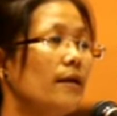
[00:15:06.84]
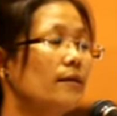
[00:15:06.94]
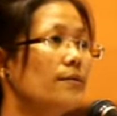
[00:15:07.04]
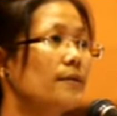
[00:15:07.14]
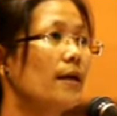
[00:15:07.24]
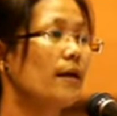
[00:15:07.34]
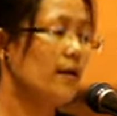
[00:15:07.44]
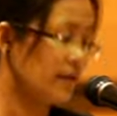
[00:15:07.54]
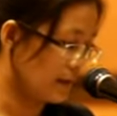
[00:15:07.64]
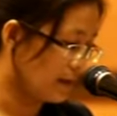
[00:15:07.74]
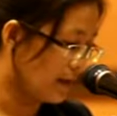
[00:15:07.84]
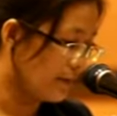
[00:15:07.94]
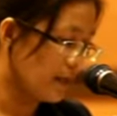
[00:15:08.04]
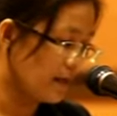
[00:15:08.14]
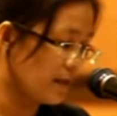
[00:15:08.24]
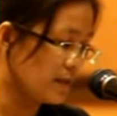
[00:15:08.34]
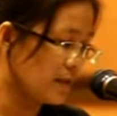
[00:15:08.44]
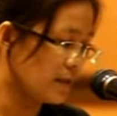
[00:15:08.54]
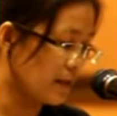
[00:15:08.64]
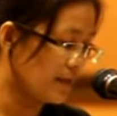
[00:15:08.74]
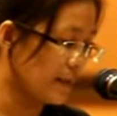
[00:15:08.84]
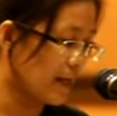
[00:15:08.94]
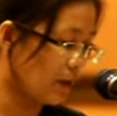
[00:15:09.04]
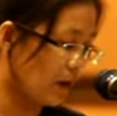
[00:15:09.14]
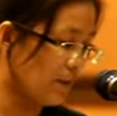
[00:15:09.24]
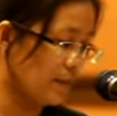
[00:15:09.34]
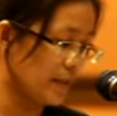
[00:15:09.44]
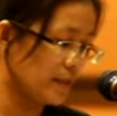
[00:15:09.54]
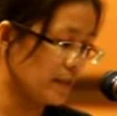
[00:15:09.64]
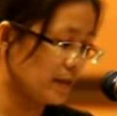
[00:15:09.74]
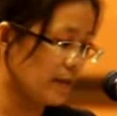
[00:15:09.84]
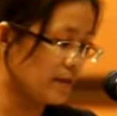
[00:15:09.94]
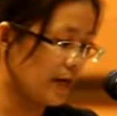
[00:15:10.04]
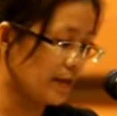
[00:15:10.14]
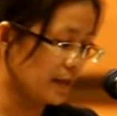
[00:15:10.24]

And the brand, H&M brand,